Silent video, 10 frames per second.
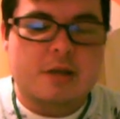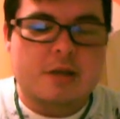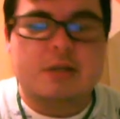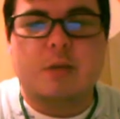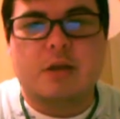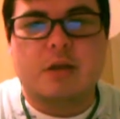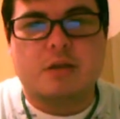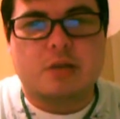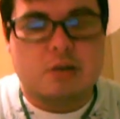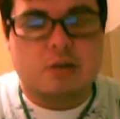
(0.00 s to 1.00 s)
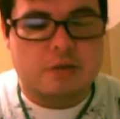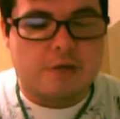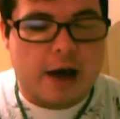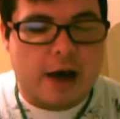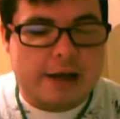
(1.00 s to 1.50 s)
to mean those who
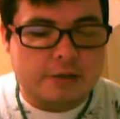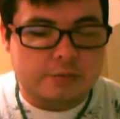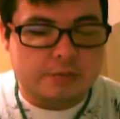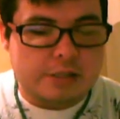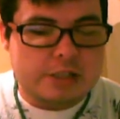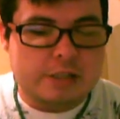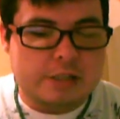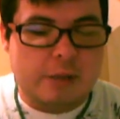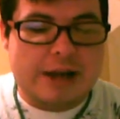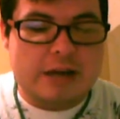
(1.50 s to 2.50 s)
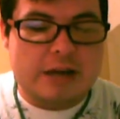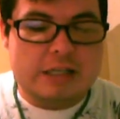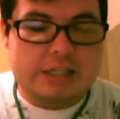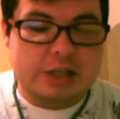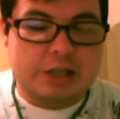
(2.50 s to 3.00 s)
defy rigid binary
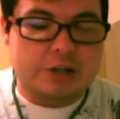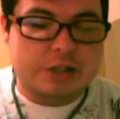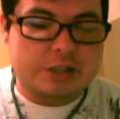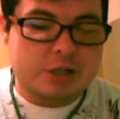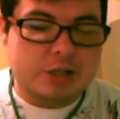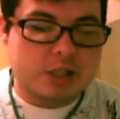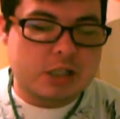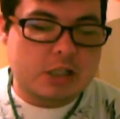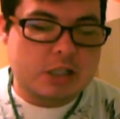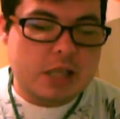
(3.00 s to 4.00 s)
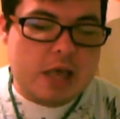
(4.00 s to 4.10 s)
gender constructions